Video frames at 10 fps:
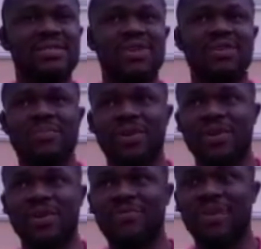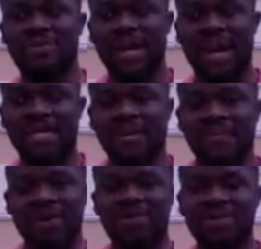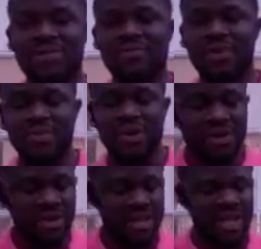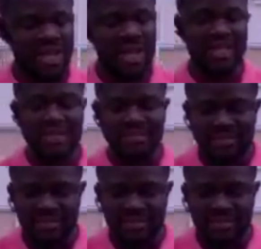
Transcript: He's one of the prolific guys from Borno, from Borno in ENS.